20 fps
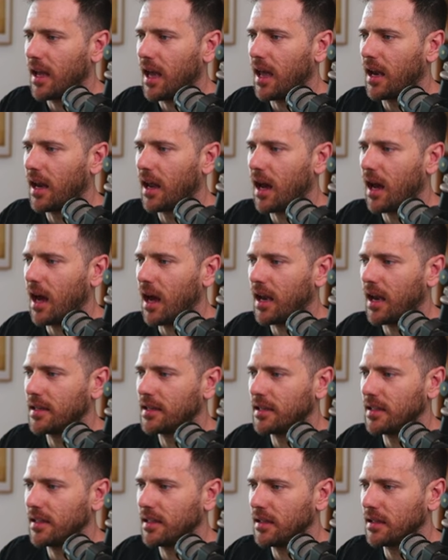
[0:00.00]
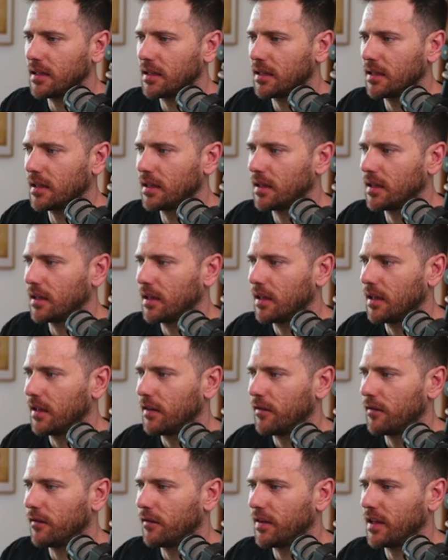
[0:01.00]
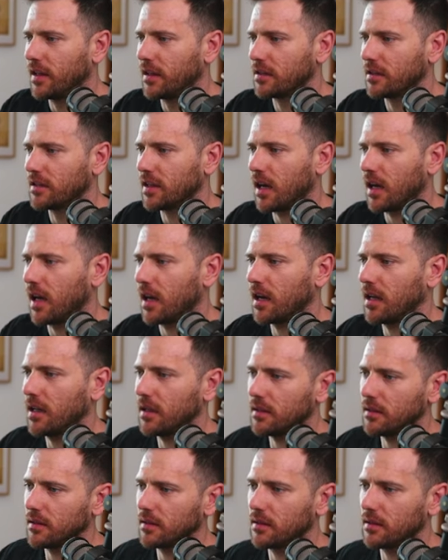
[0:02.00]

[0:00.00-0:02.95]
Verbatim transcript: an ID field target,